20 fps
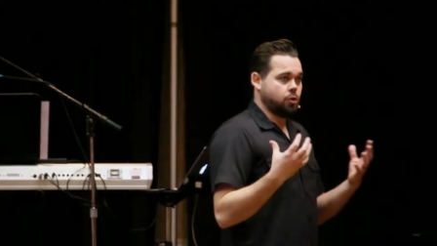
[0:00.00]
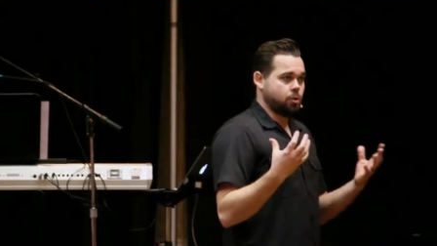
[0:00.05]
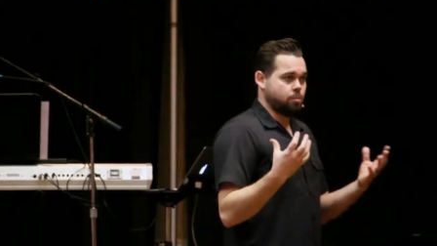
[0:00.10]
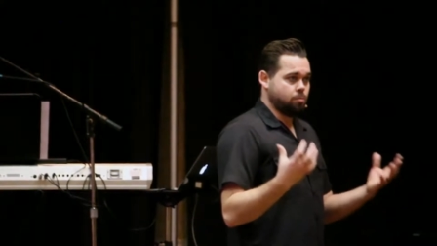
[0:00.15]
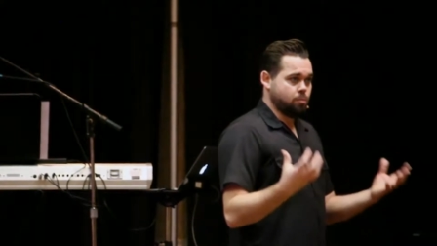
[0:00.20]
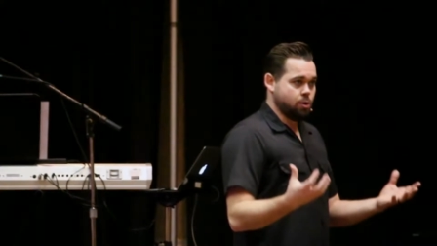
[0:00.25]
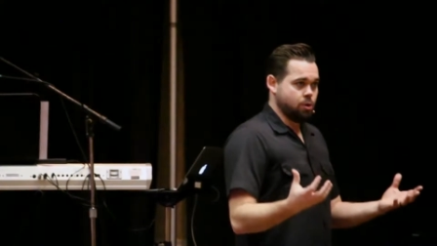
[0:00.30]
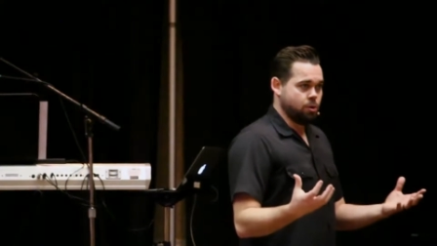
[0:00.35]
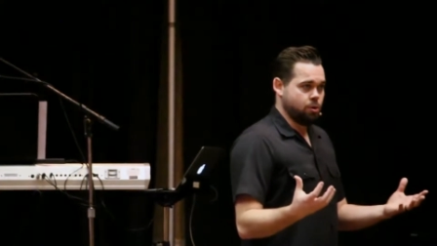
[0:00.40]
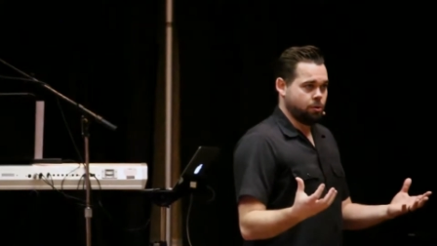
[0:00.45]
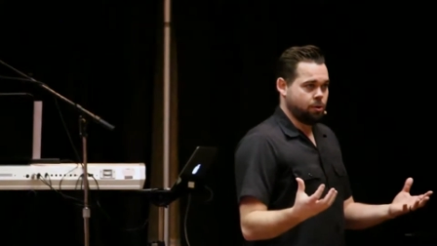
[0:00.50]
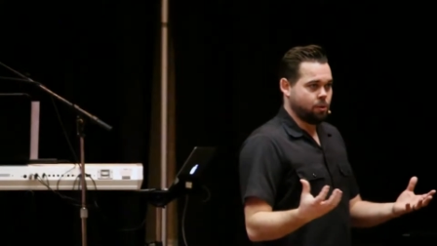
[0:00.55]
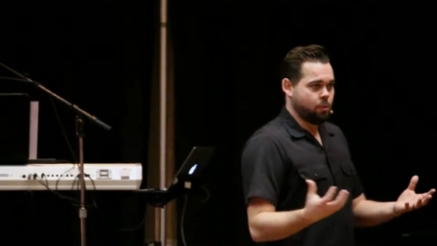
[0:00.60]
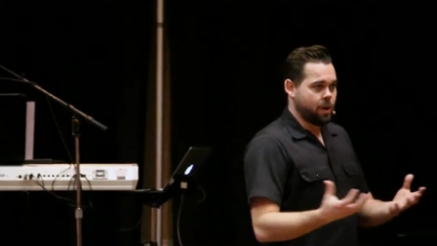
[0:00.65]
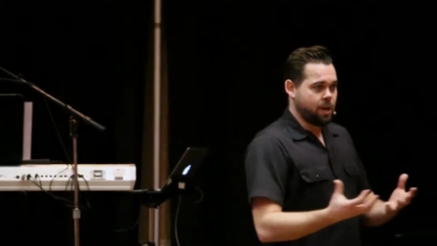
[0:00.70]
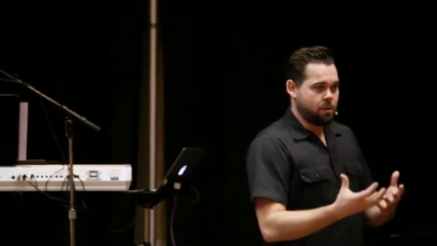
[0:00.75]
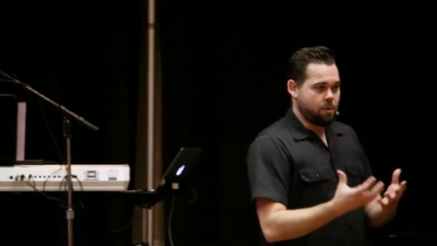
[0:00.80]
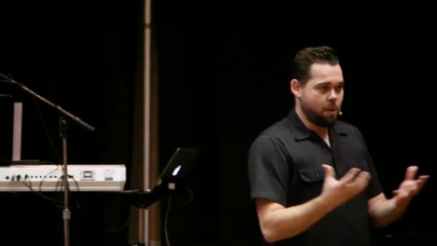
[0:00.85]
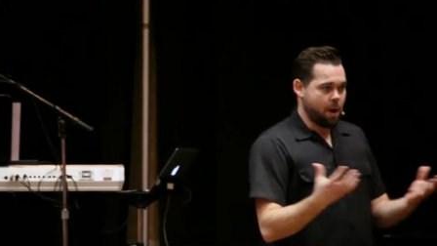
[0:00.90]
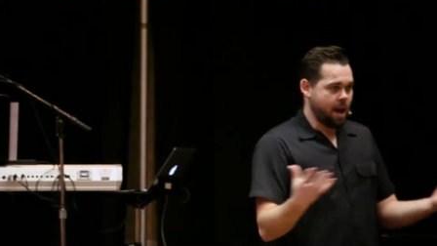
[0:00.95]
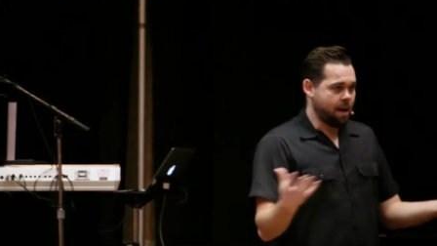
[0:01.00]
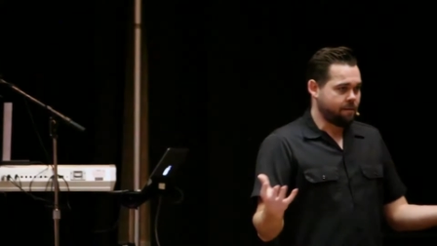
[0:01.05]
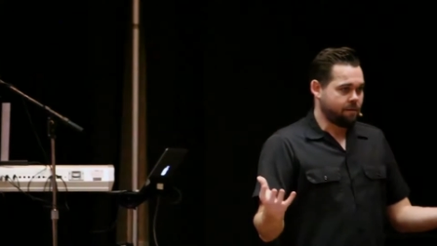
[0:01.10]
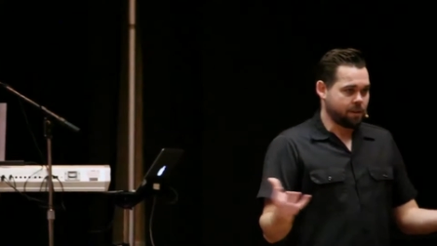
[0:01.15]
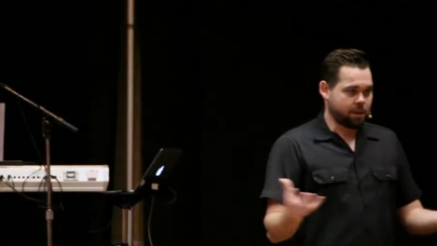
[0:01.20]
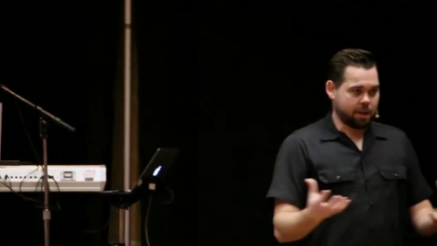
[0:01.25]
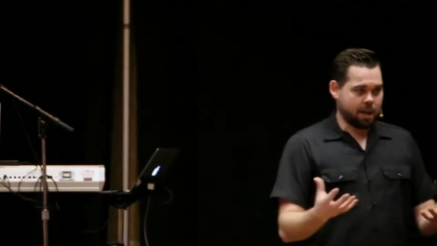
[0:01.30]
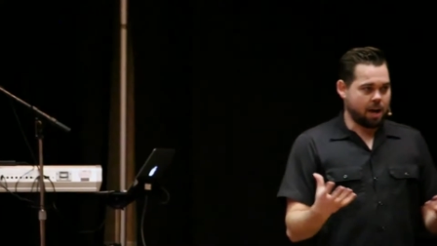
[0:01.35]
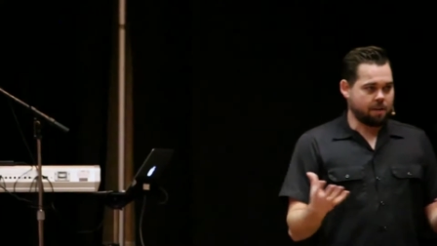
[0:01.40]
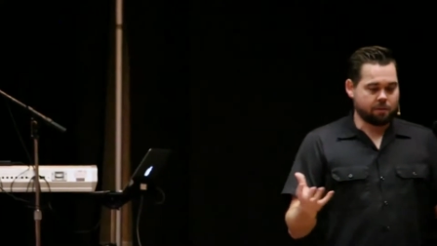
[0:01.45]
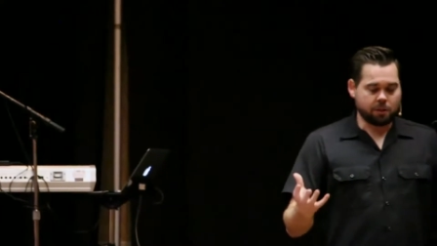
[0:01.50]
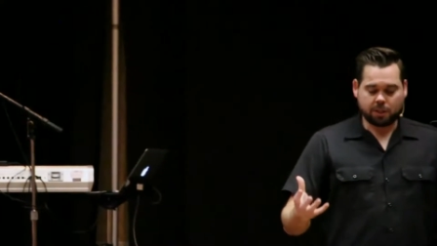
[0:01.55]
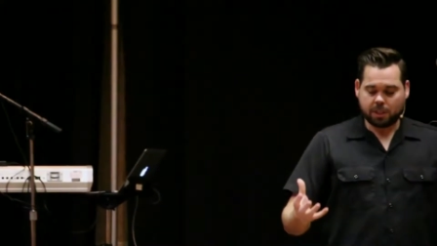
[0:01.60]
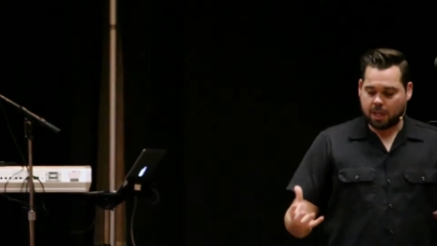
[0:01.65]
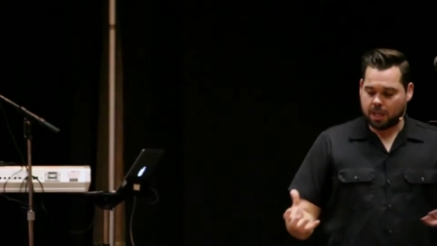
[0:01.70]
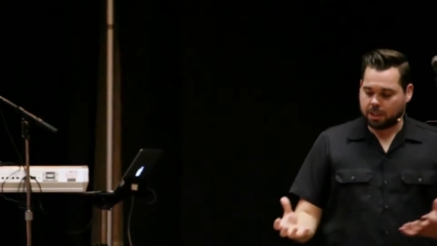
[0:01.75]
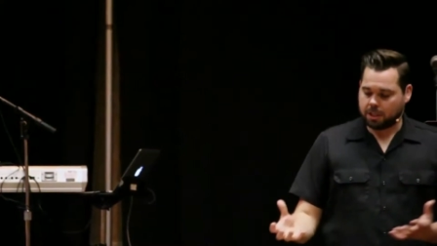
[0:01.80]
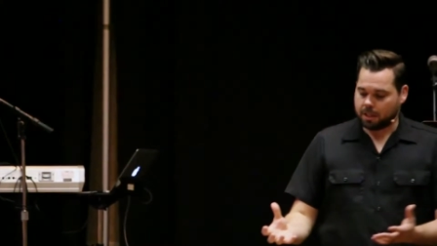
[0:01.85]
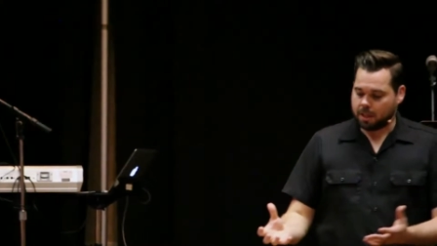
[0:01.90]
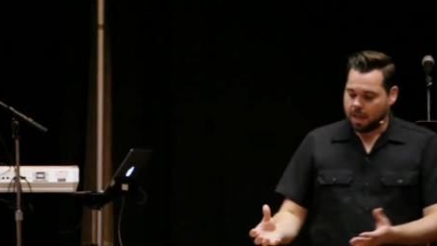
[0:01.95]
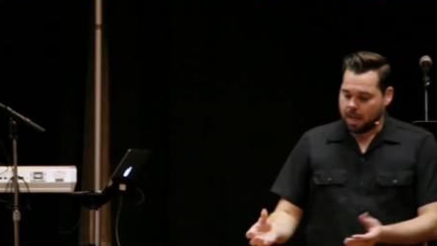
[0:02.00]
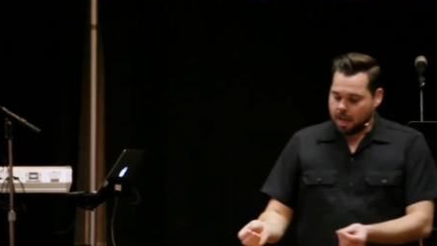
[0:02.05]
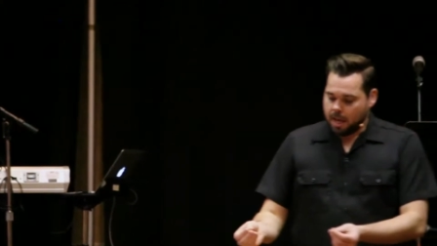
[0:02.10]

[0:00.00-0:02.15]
your mood, the way you have a conversation.